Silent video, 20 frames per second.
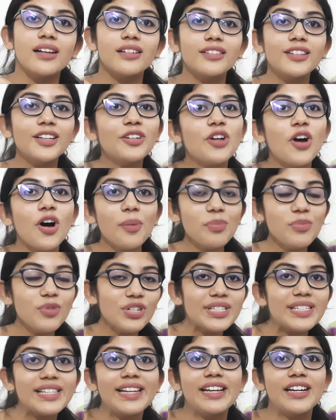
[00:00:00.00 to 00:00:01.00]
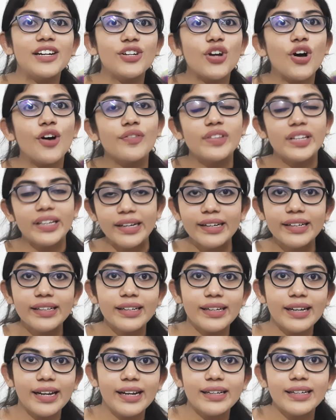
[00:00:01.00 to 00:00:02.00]
The topmost layer of the
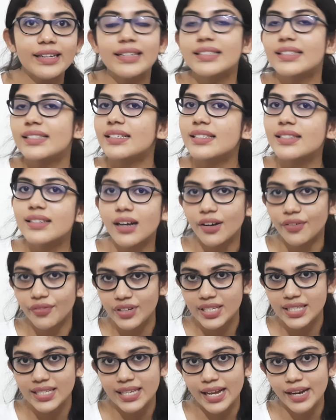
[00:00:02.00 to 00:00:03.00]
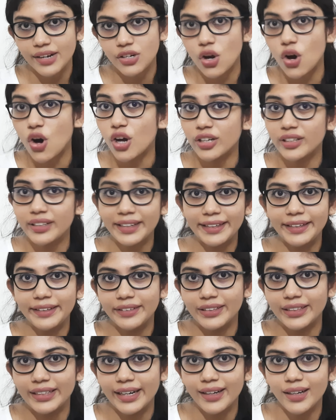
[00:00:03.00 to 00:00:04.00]
internet is the surface net or
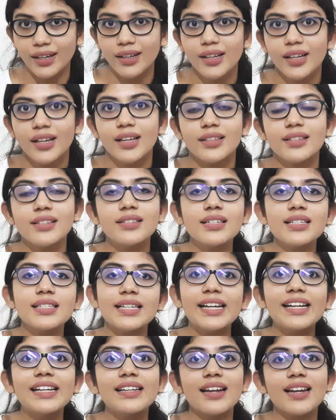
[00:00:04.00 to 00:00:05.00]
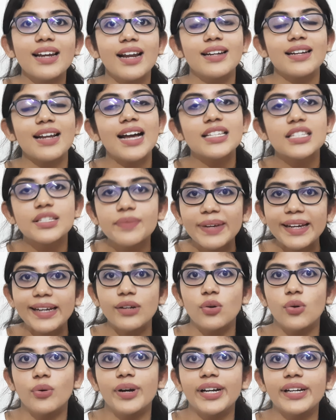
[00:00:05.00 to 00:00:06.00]
clear net. This is internet as we
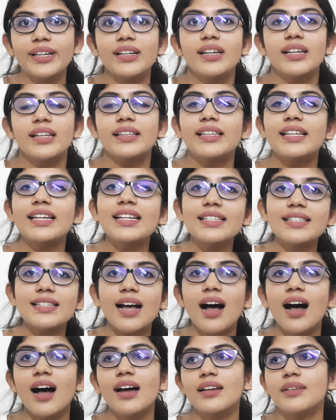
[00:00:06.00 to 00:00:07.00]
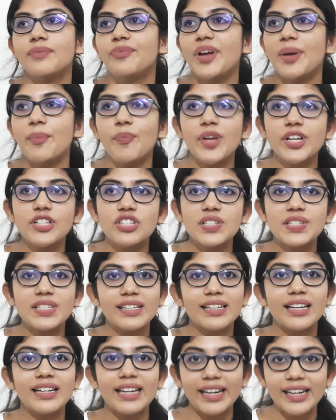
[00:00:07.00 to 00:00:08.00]
know it. These are web pages
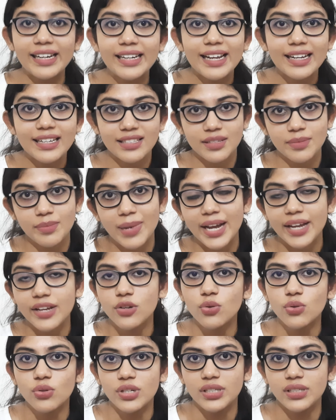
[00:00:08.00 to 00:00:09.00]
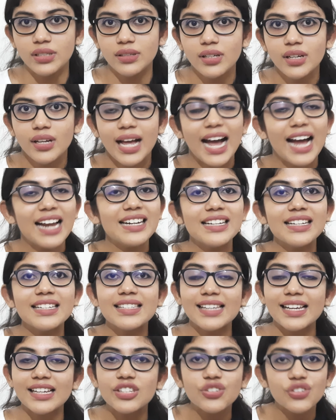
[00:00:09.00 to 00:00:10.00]
that are indexed by Google and
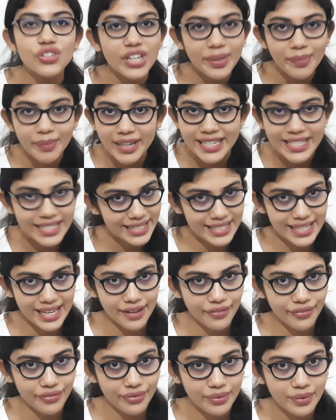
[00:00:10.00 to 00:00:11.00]
it's extremely safe.